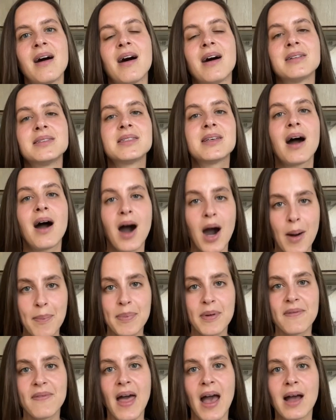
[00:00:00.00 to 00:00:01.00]
On top
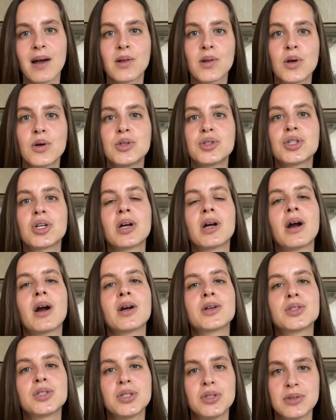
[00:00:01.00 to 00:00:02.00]
of that closure
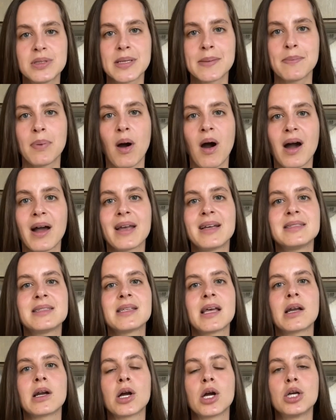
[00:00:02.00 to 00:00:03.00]
are 2 zip pockets
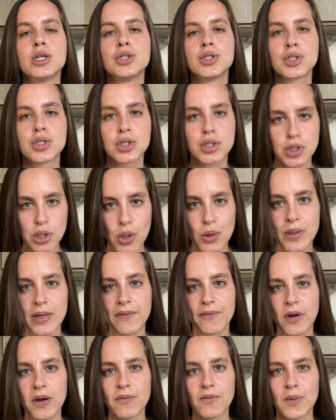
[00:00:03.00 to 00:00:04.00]
that are so
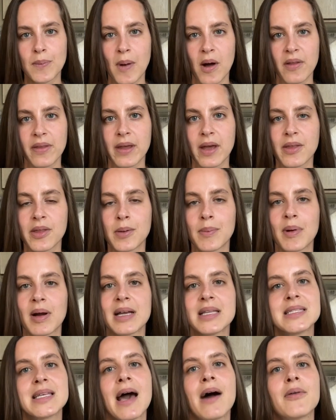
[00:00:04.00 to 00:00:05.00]
different from all the other
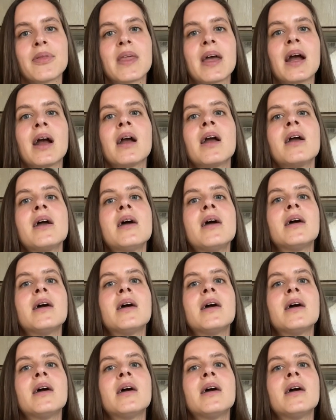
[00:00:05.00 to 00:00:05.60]
brands out there.